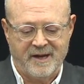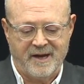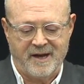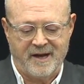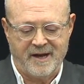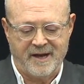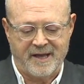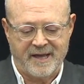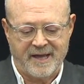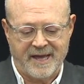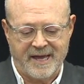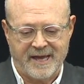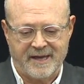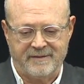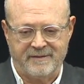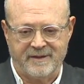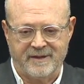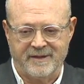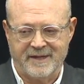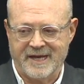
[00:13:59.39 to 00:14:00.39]
Uh,
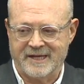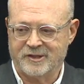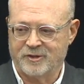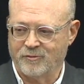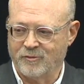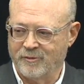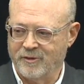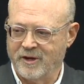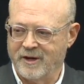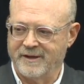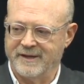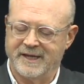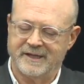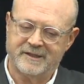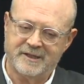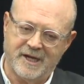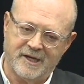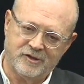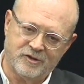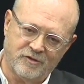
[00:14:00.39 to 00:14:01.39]
and that's where we are. That
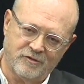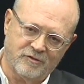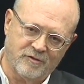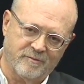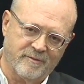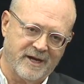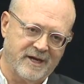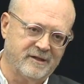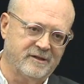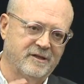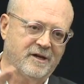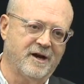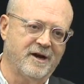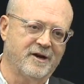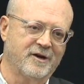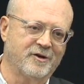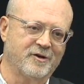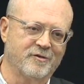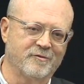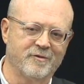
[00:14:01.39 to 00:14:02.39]
takes you through my
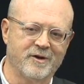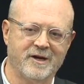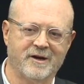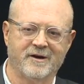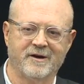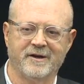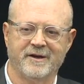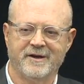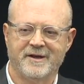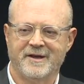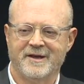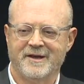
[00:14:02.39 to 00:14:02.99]
entire career.